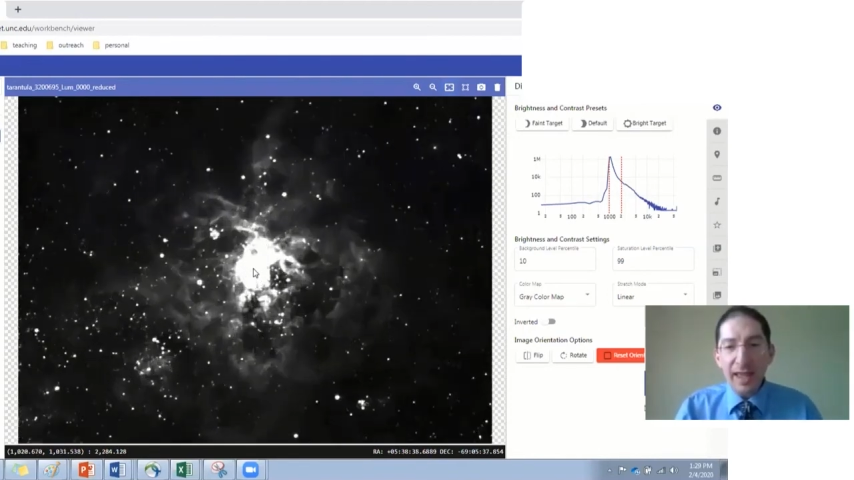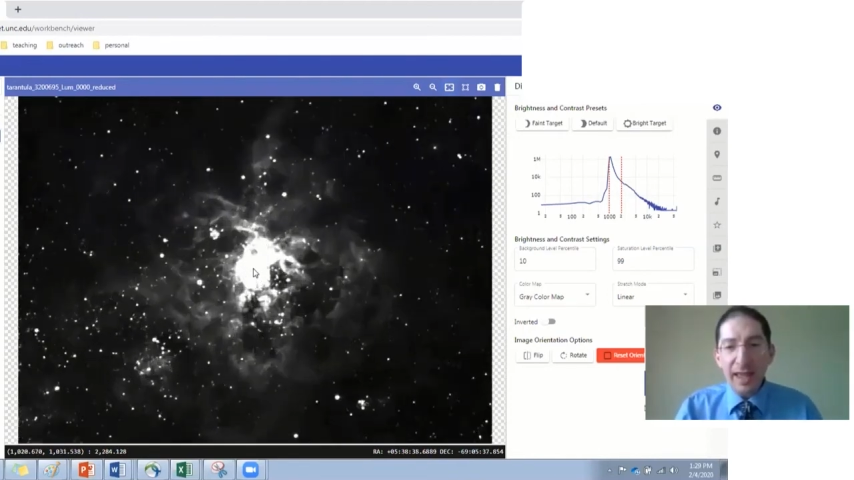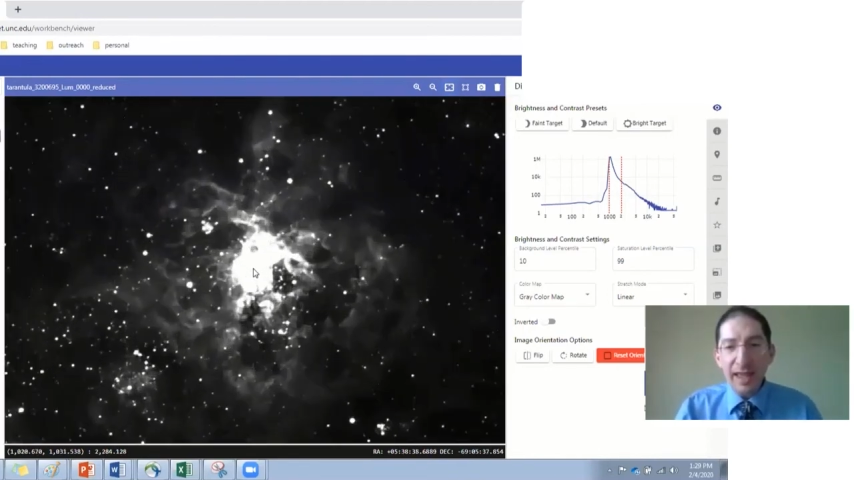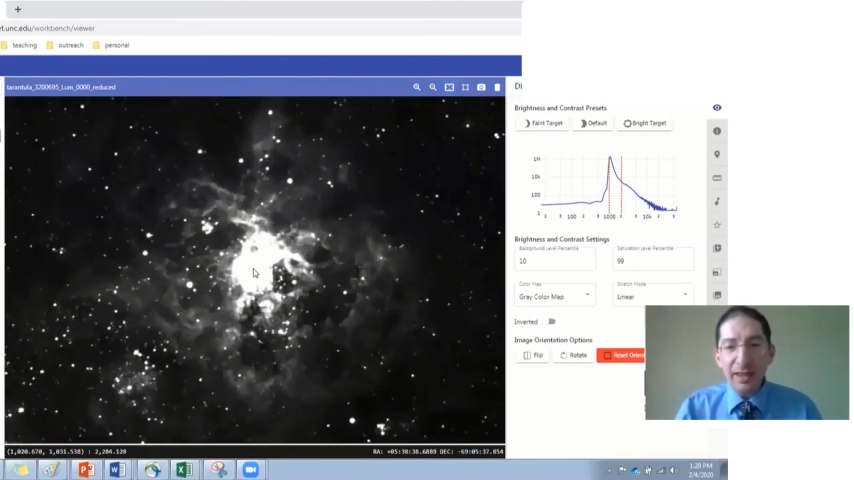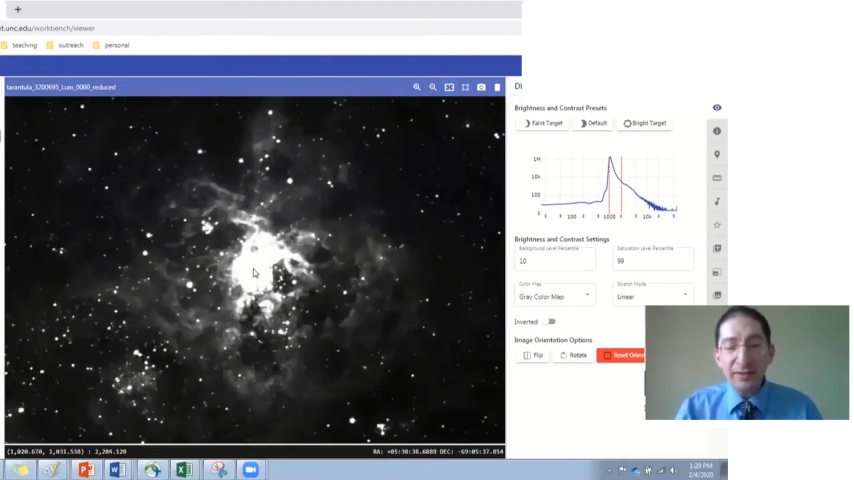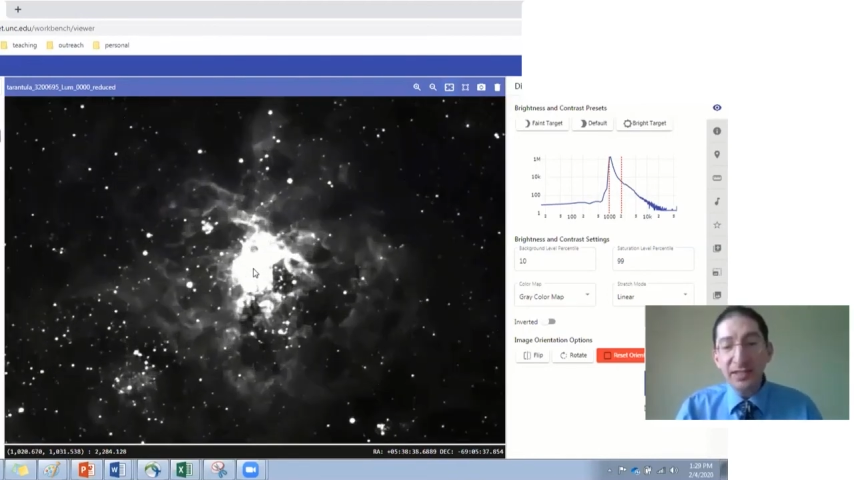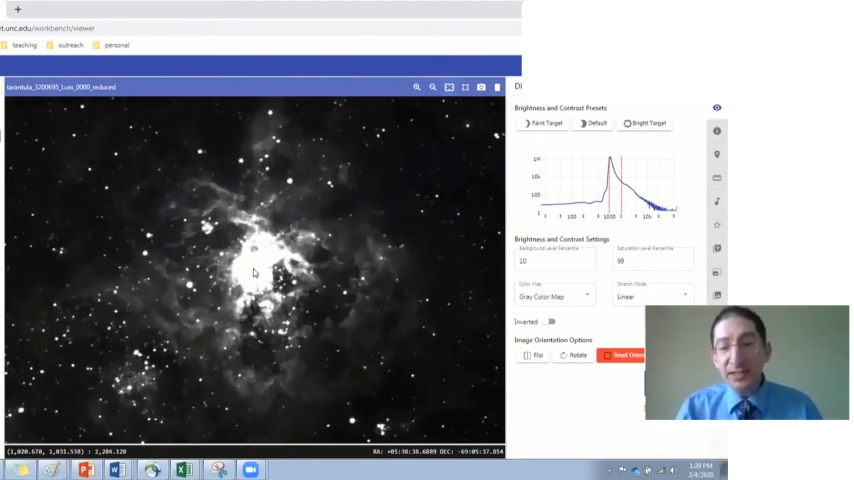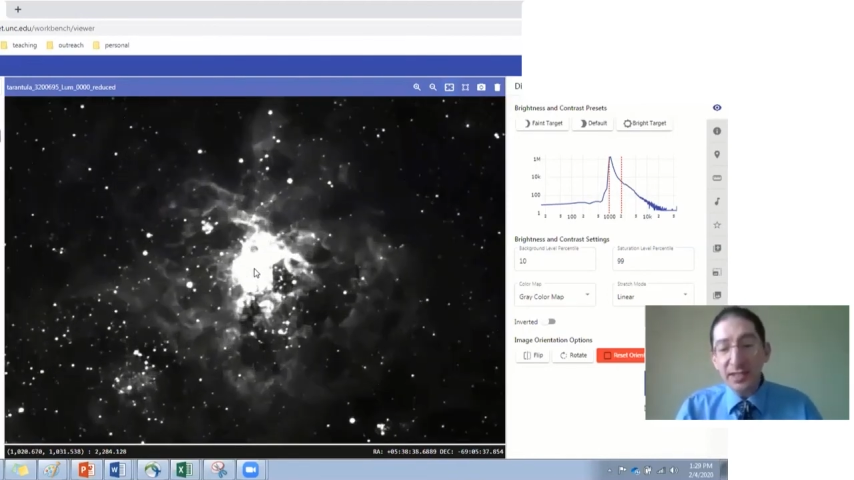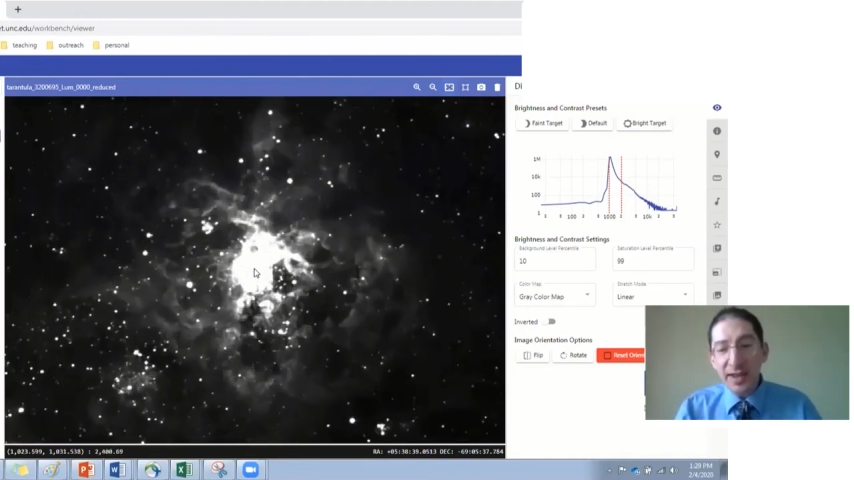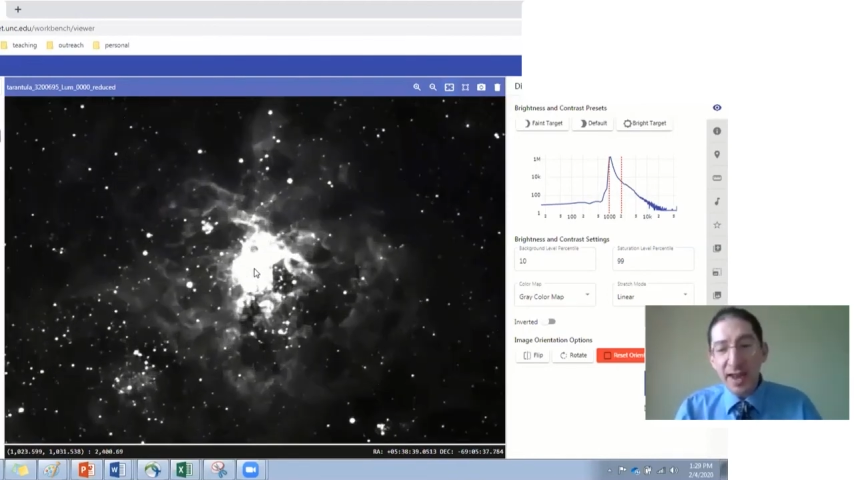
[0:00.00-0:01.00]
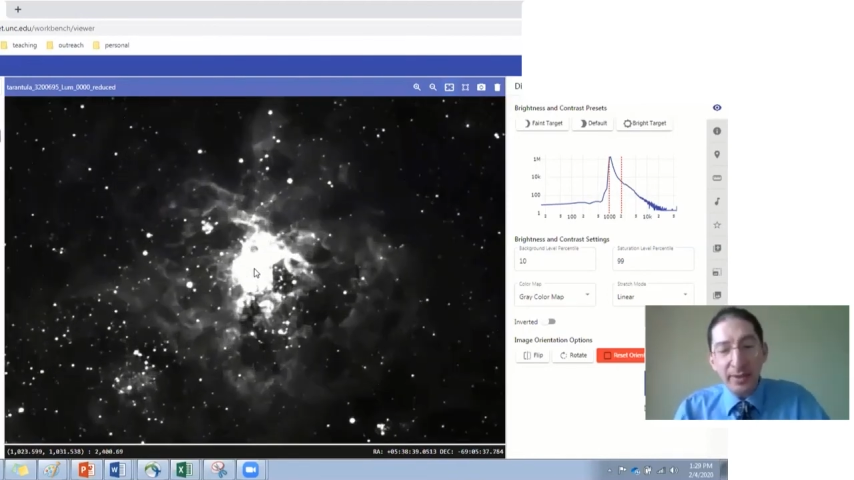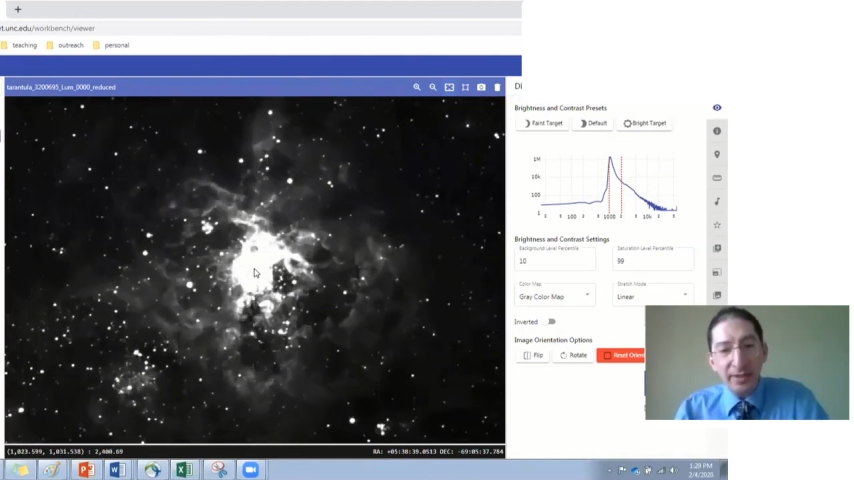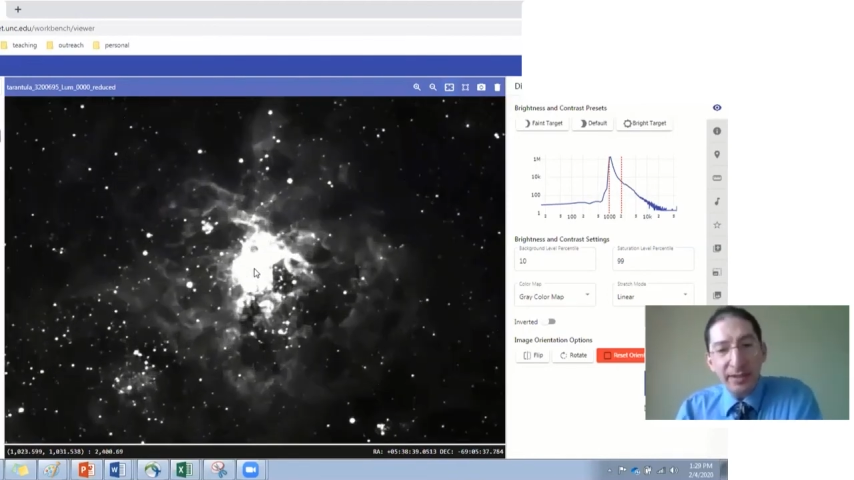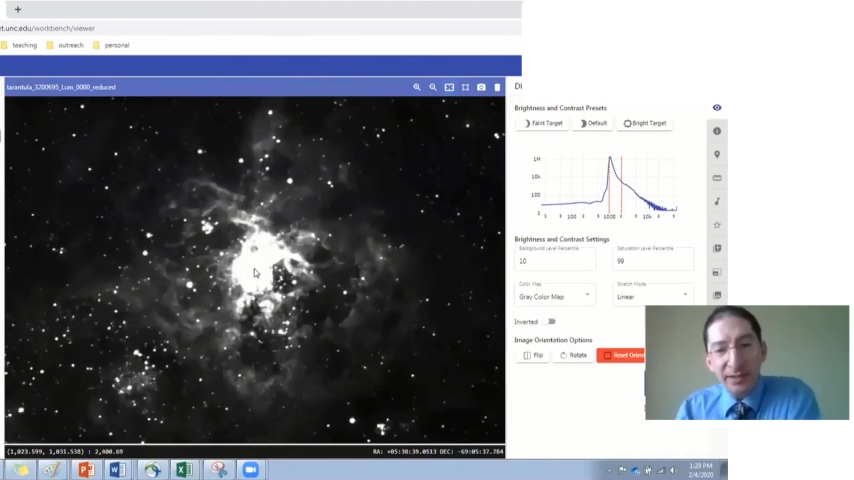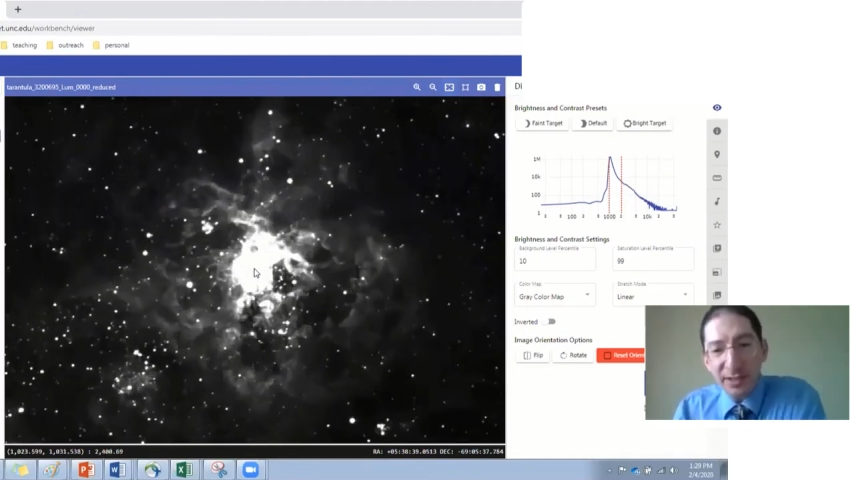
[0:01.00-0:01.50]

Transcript: And this is a nebula. It's